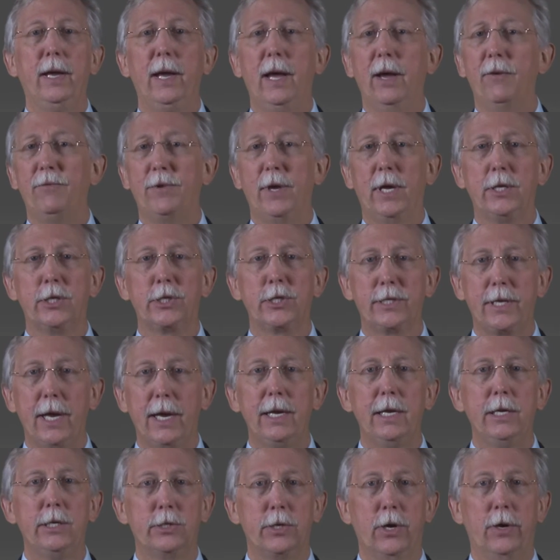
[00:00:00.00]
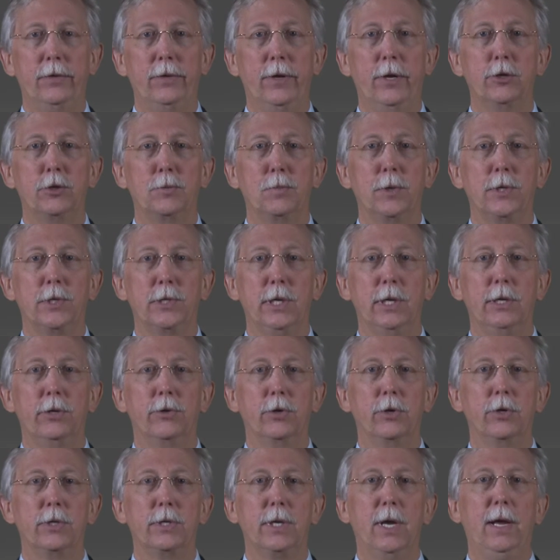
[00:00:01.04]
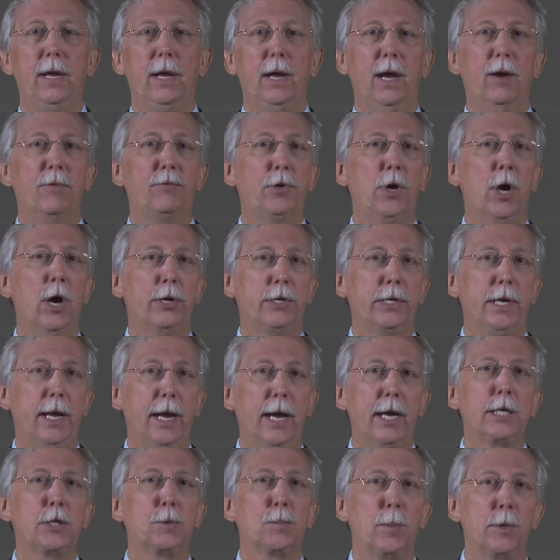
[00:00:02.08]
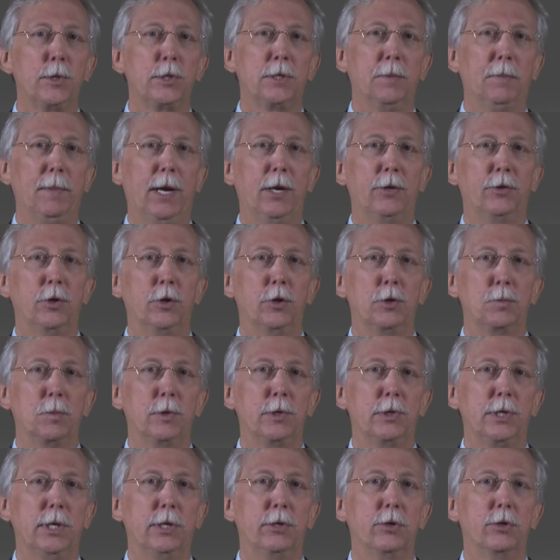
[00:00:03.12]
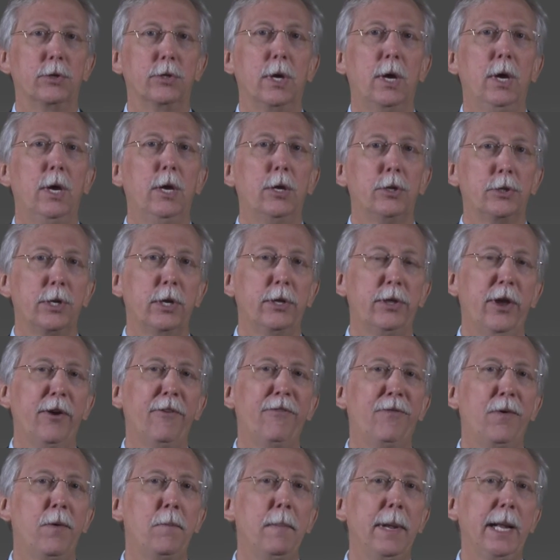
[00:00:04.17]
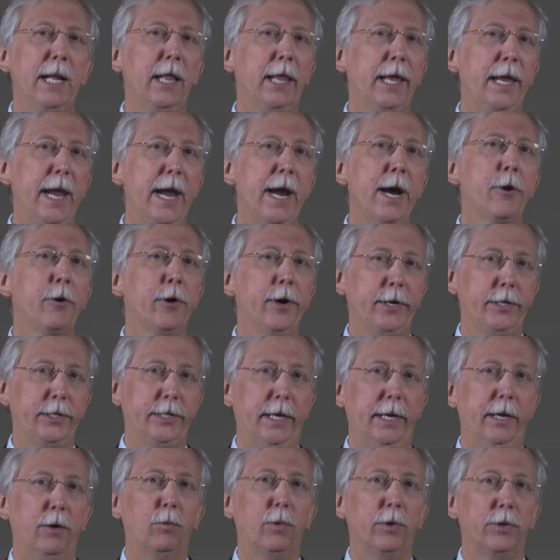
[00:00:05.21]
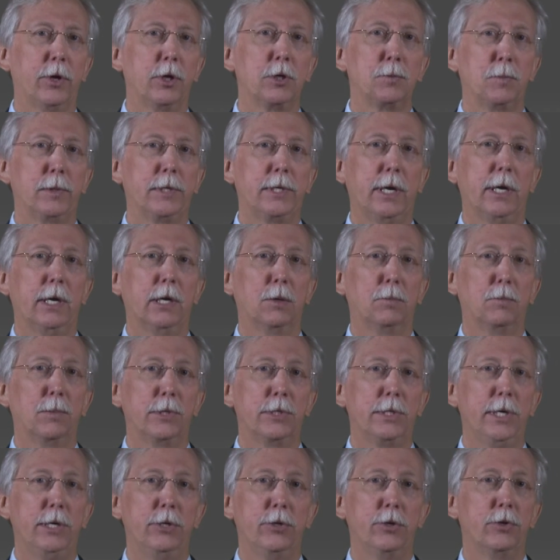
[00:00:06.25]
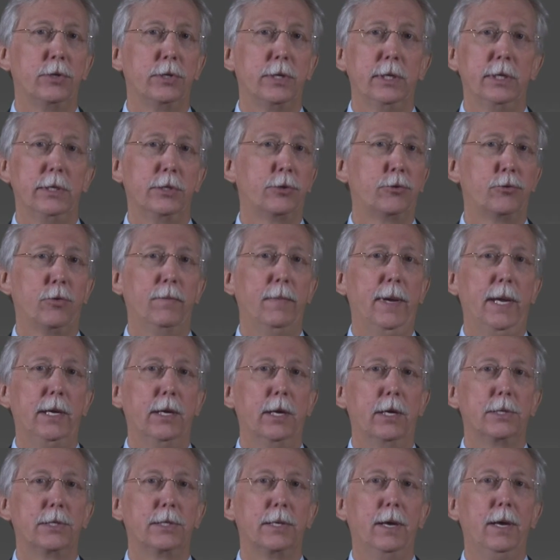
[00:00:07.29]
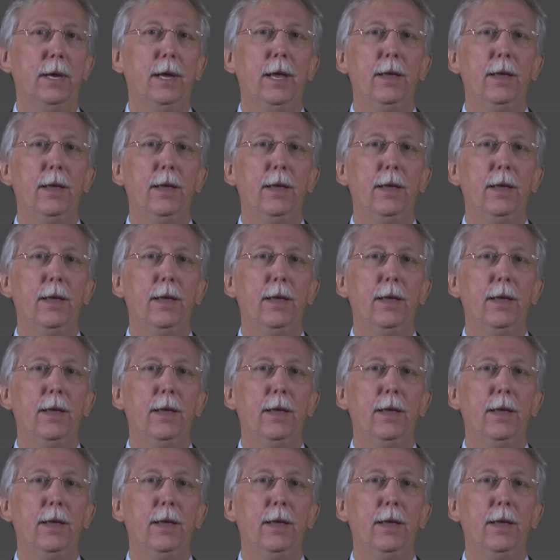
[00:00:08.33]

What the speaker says: have done studies on those procedures, have talked to experts about those procedures, so their familiarity with those particular procedures is tremendous.